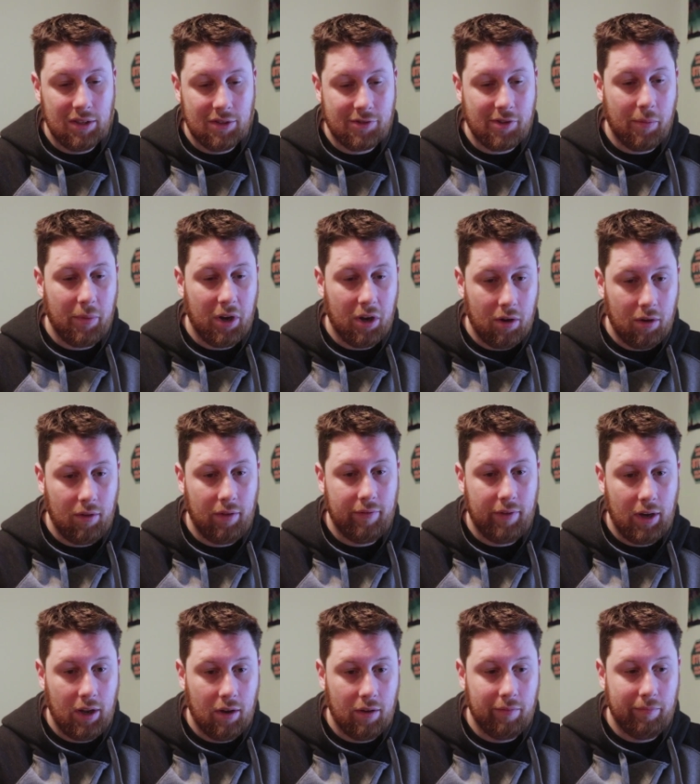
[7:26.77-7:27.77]
This is going to be an early
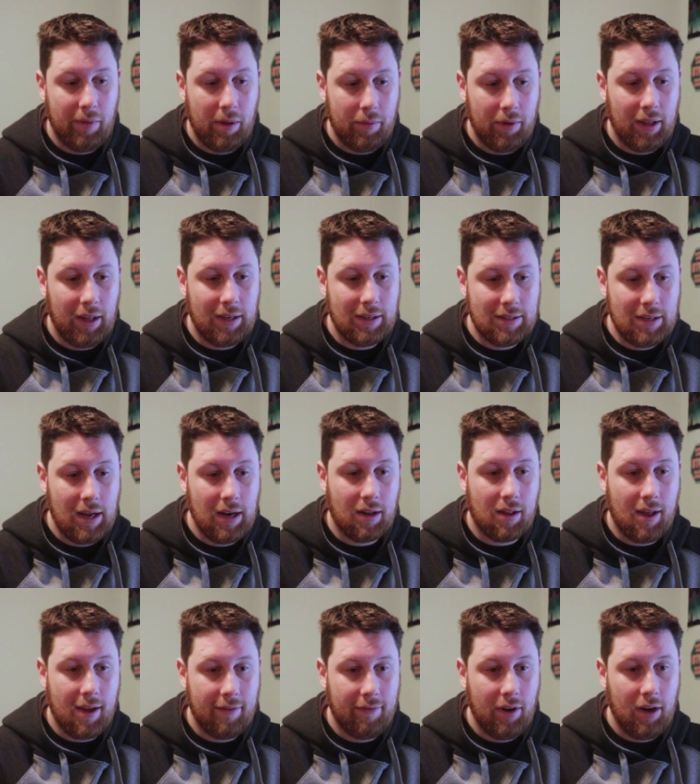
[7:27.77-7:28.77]
video, maybe like a ten
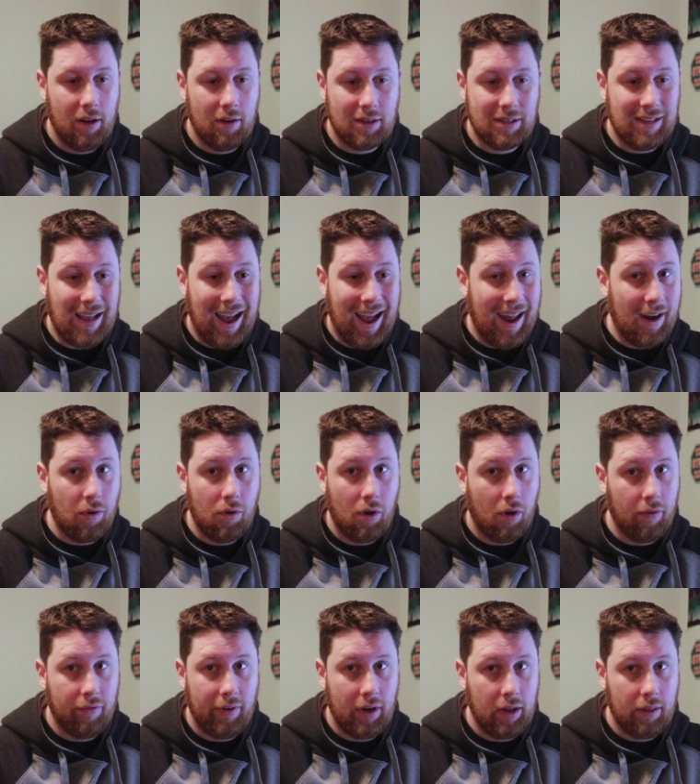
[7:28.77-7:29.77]
o'clock video, because I don't
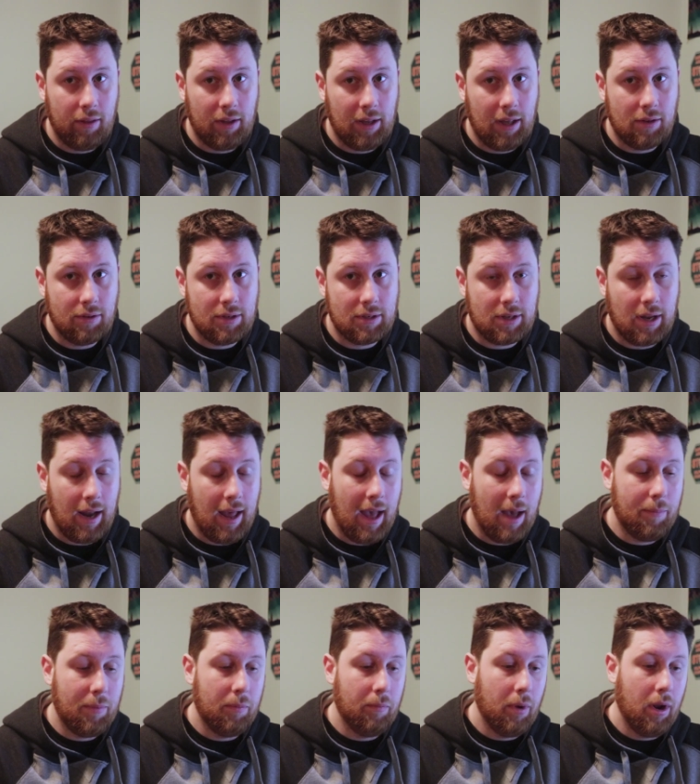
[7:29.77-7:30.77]
know if anything else is going to
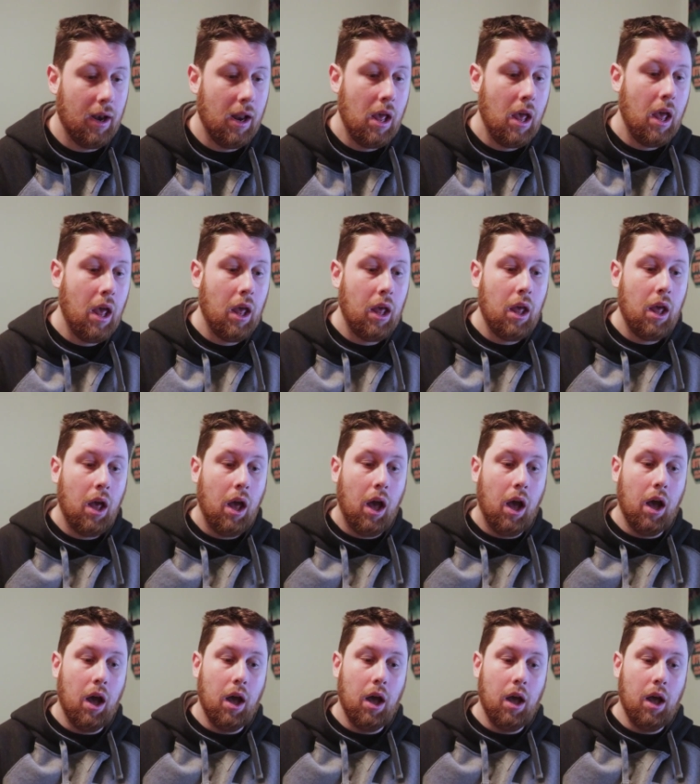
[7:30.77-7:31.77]
happen, but
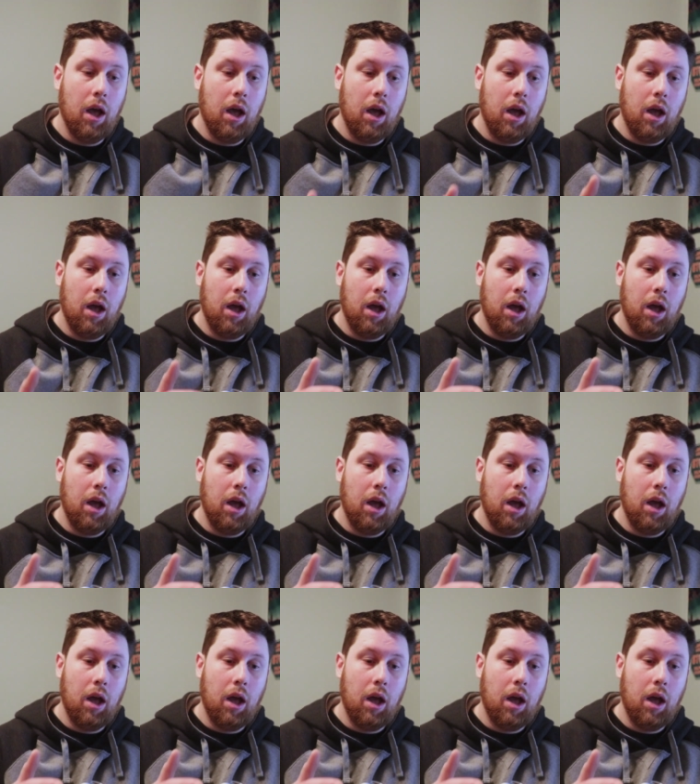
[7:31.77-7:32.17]
uh,